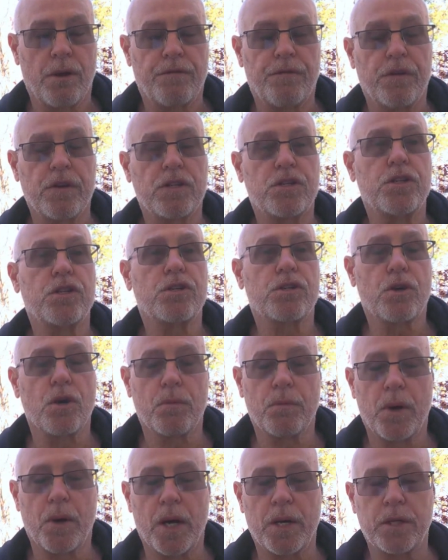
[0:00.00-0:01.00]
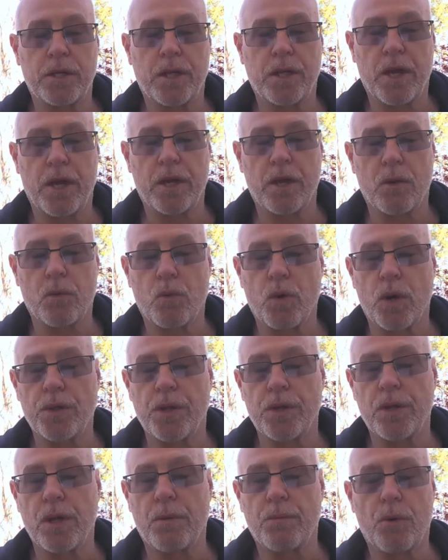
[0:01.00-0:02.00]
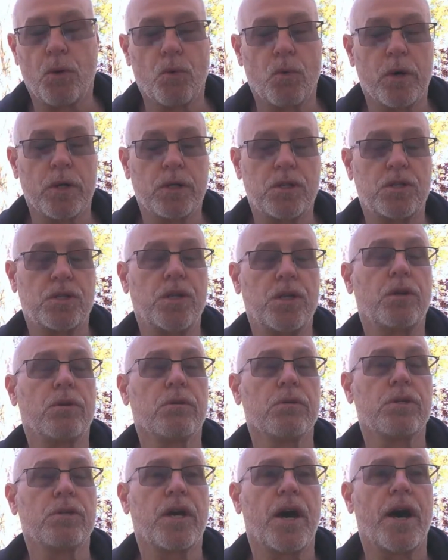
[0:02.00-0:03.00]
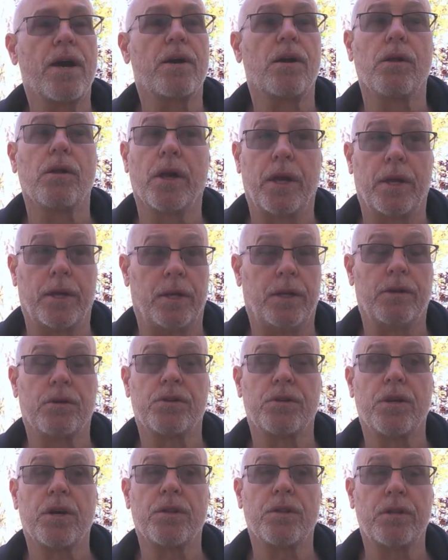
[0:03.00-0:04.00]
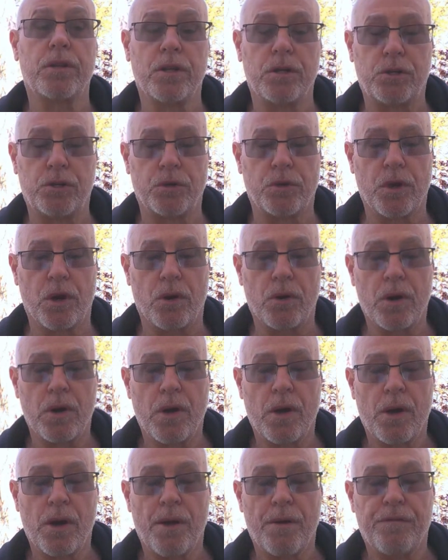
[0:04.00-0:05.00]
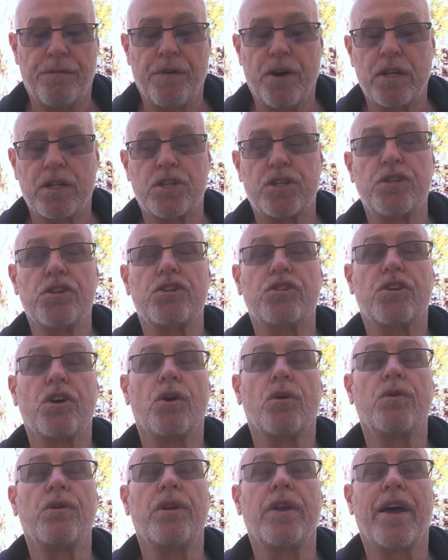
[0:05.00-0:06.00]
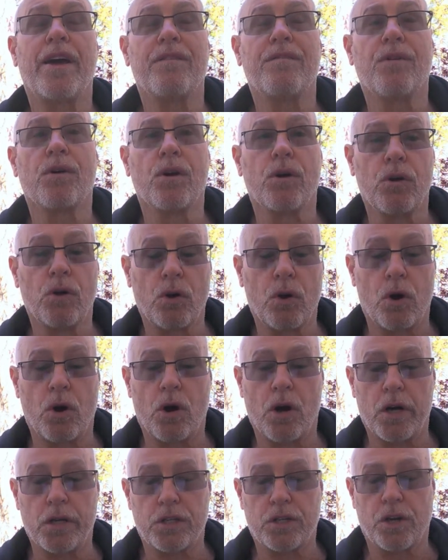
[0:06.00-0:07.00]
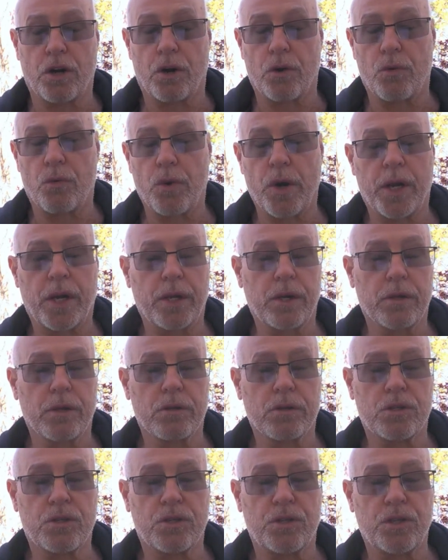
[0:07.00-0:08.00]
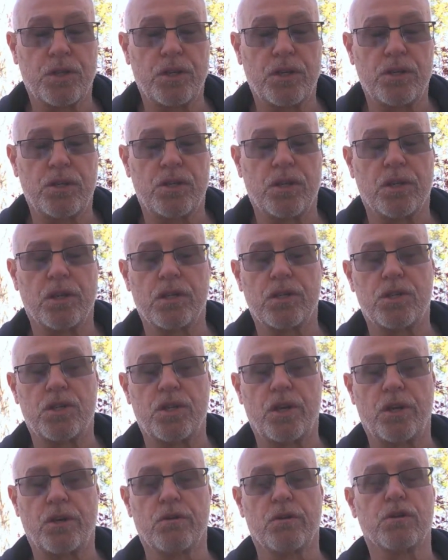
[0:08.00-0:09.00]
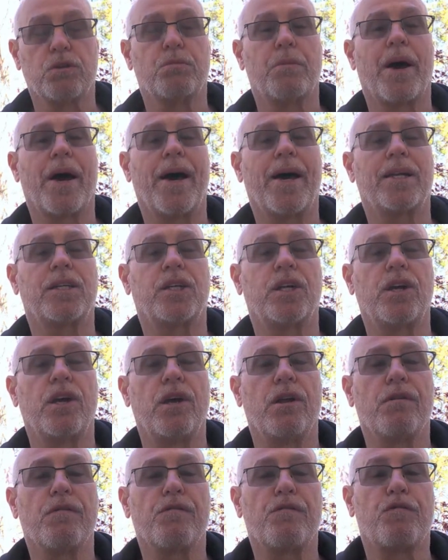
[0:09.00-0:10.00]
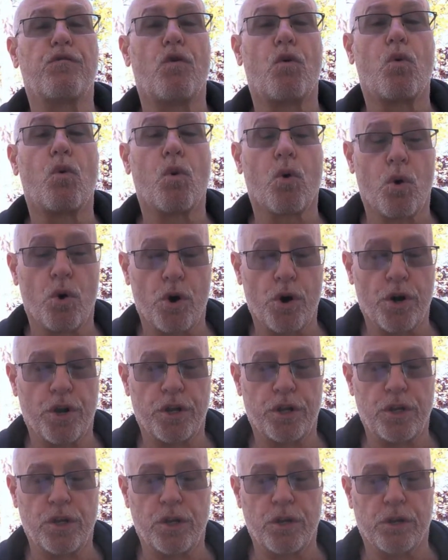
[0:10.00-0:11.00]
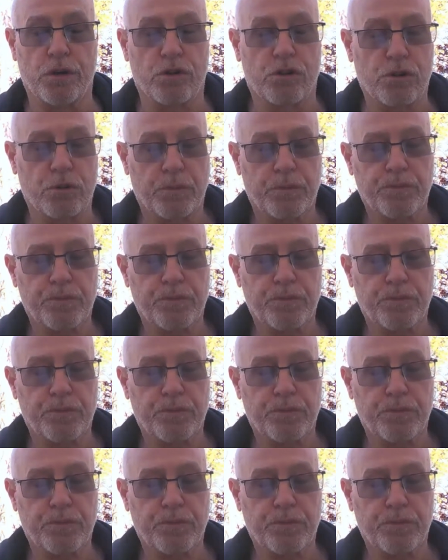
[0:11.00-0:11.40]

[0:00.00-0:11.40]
Francisco Montana won the number one singles title. And here's another did you know. Francisco never lost a regular season singles match in 4 years.